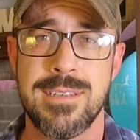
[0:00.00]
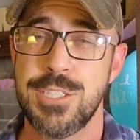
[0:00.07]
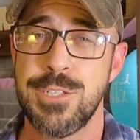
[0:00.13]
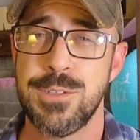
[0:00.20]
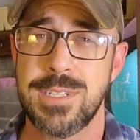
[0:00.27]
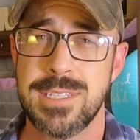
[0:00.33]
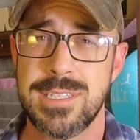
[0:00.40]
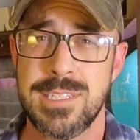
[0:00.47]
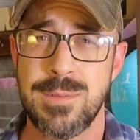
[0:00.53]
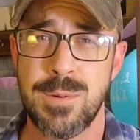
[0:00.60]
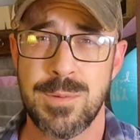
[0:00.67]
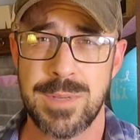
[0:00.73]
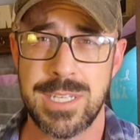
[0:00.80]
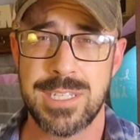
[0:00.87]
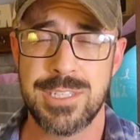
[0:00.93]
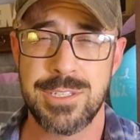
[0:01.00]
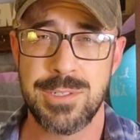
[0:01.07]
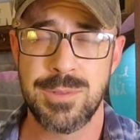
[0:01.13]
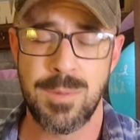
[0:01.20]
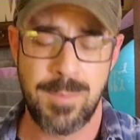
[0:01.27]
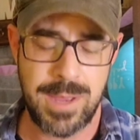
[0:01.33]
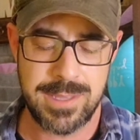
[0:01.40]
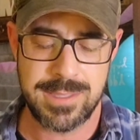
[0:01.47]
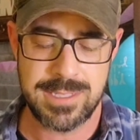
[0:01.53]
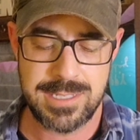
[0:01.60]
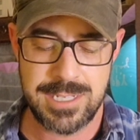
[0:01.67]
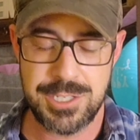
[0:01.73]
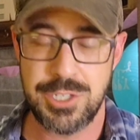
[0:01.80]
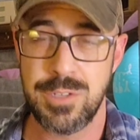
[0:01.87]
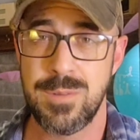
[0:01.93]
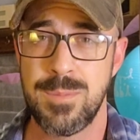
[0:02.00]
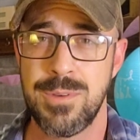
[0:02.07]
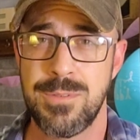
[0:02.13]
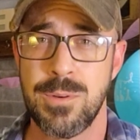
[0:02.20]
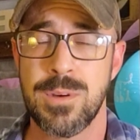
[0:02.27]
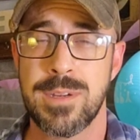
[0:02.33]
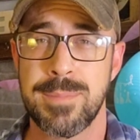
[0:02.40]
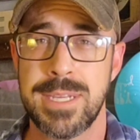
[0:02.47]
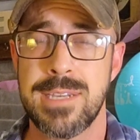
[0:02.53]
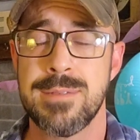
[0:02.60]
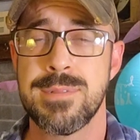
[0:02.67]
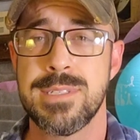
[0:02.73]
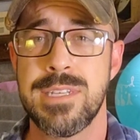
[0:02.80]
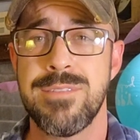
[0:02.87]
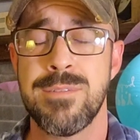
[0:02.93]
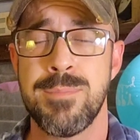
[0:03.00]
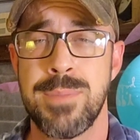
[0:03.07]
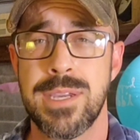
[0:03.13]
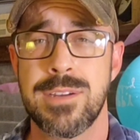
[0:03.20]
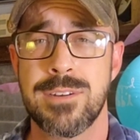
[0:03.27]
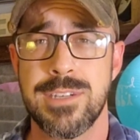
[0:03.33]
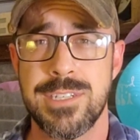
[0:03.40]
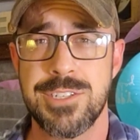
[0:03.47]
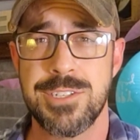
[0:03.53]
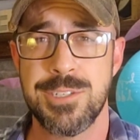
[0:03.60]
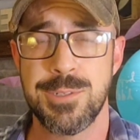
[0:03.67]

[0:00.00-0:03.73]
so you can see what we can do about this issue before it becomes an even bigger issue.